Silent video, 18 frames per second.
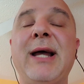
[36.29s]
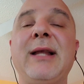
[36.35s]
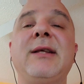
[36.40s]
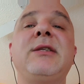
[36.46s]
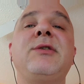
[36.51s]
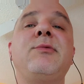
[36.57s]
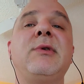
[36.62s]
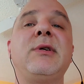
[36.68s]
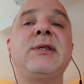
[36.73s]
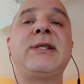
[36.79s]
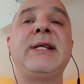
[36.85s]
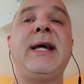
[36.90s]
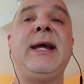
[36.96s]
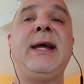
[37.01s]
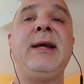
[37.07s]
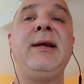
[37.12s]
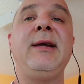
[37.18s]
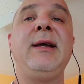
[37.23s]
pilots will
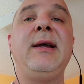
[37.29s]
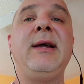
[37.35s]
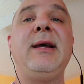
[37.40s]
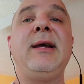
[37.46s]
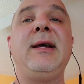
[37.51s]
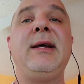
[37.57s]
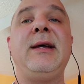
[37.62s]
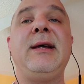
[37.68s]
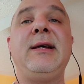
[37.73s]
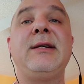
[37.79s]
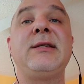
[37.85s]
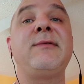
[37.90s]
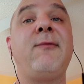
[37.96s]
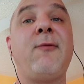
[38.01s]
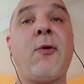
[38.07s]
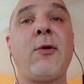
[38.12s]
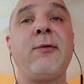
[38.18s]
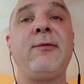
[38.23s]
say
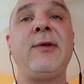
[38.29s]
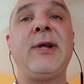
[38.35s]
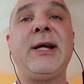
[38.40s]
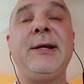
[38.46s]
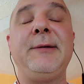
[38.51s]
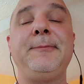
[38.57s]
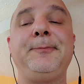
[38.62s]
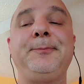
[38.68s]
is ForeFlight.